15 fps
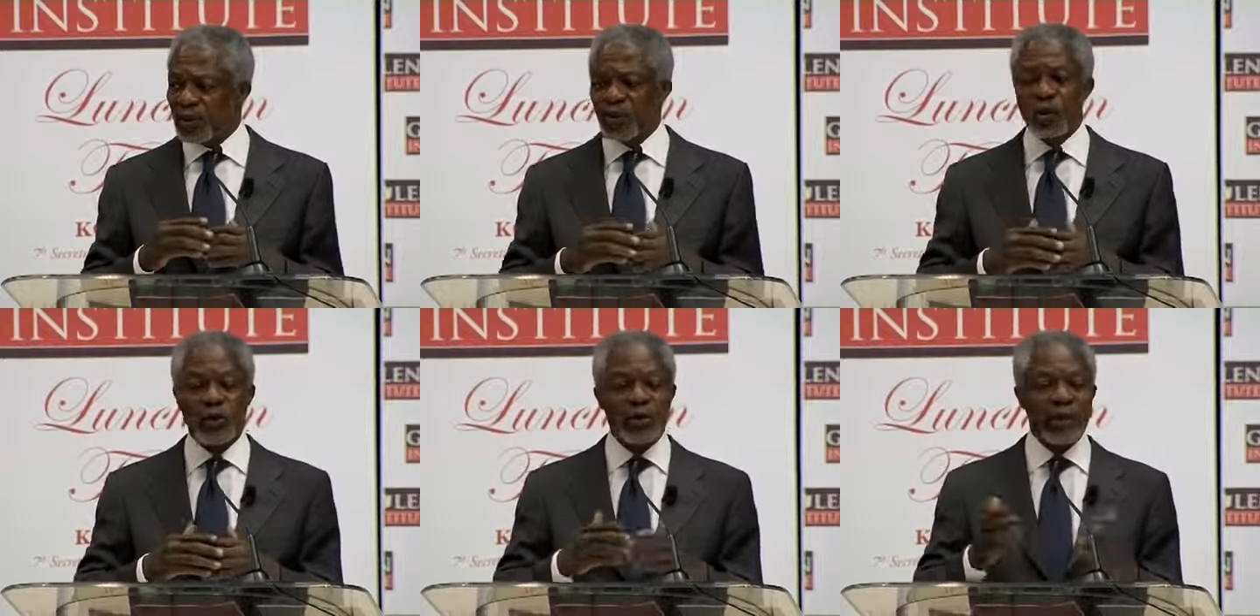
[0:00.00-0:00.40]

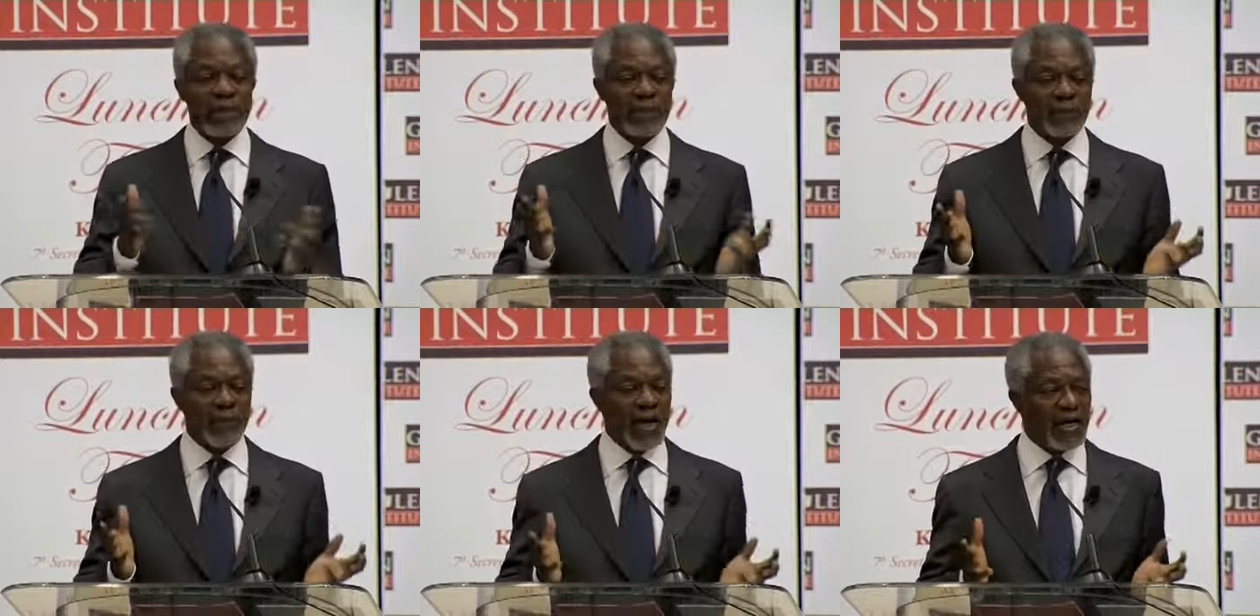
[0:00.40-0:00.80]
you can
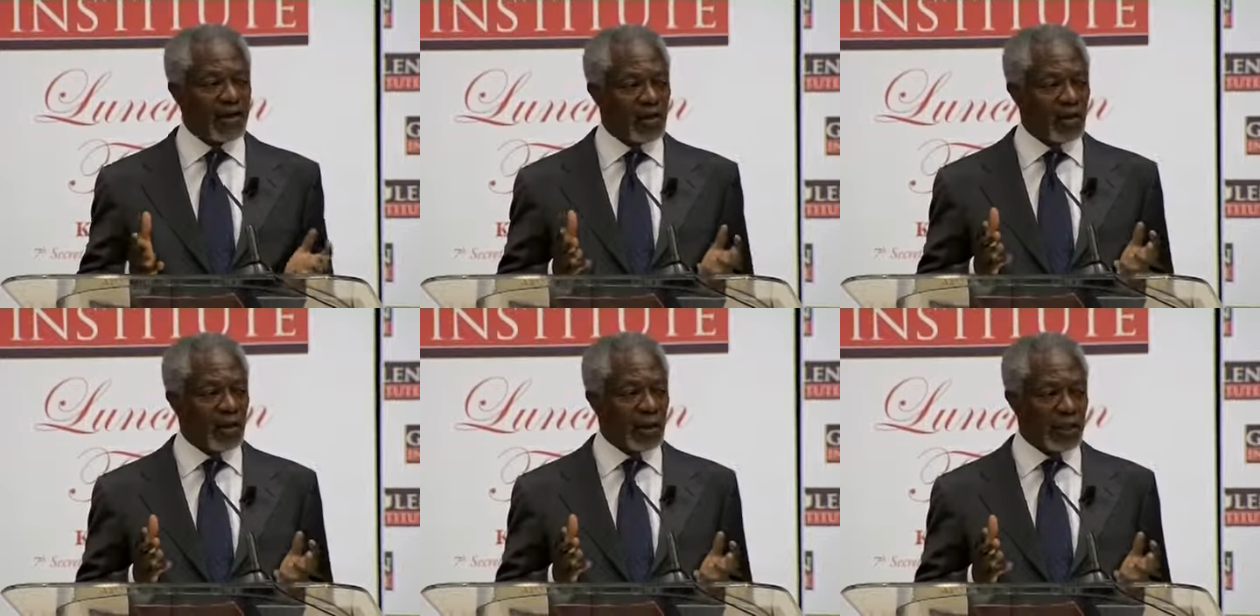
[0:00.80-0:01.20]

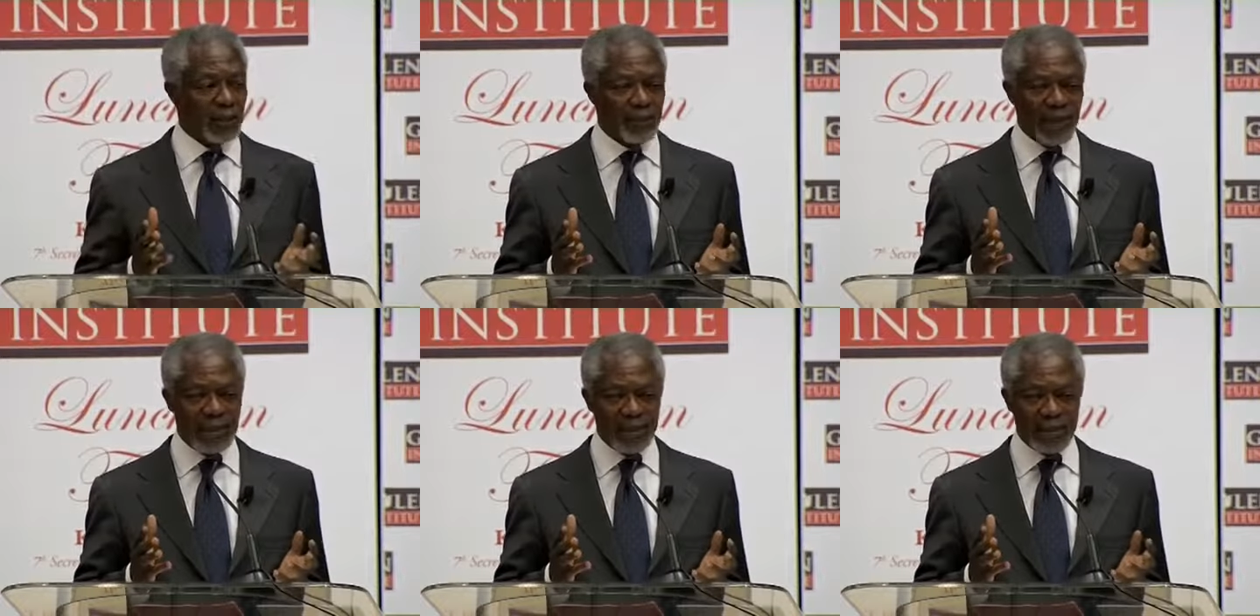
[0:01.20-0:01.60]
expand your
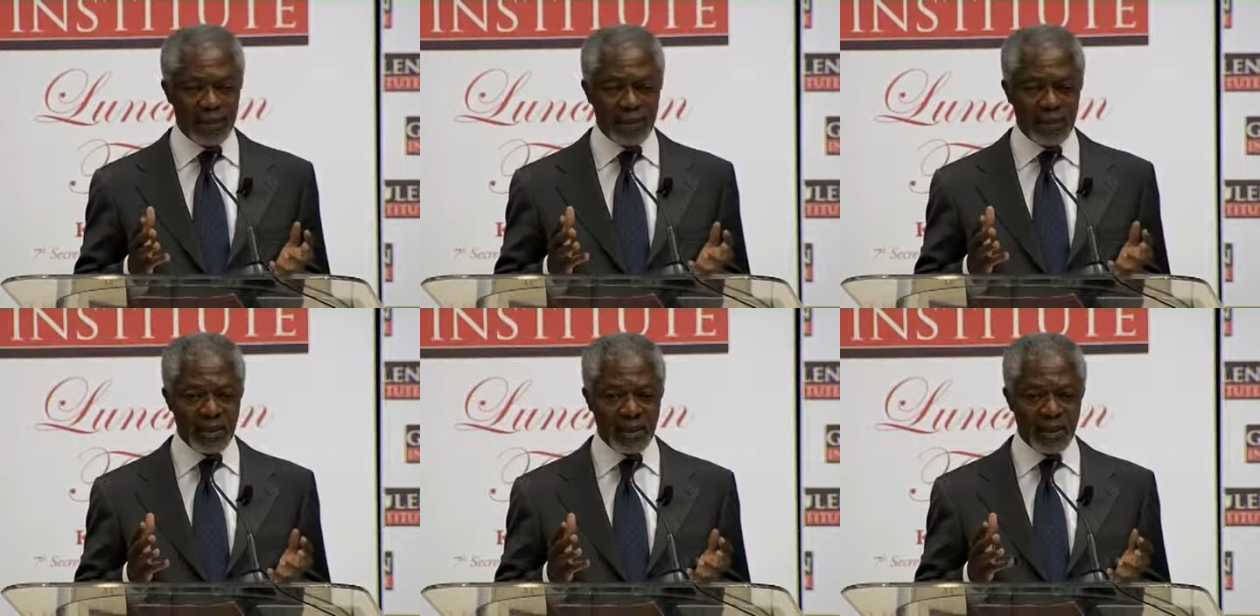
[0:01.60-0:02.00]

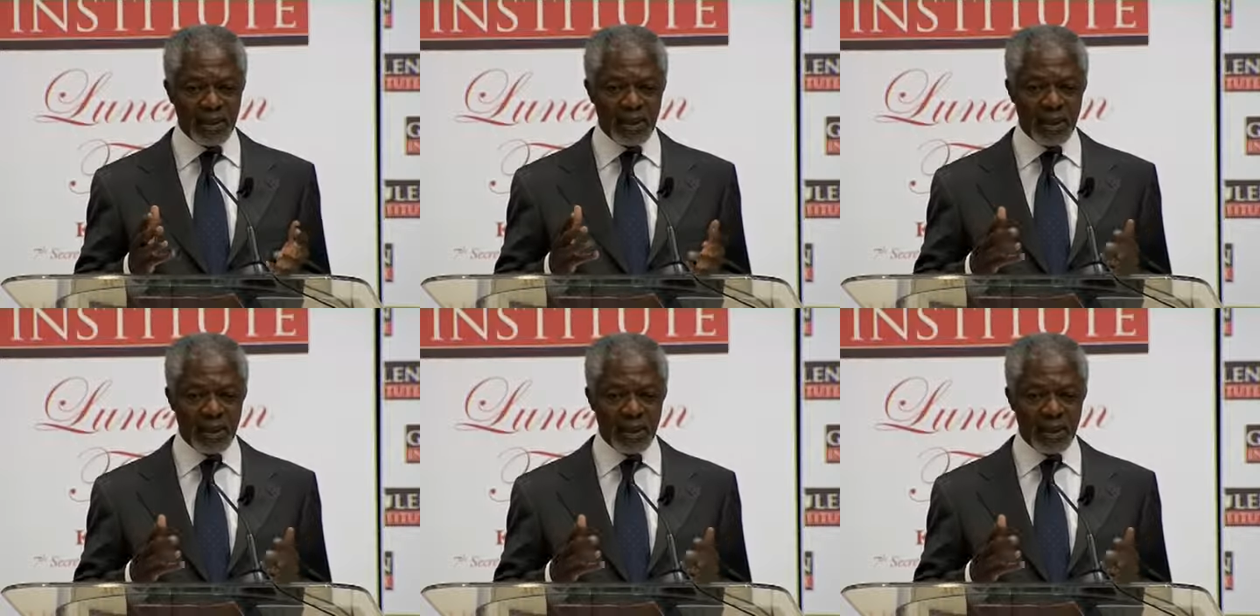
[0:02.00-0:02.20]
capacity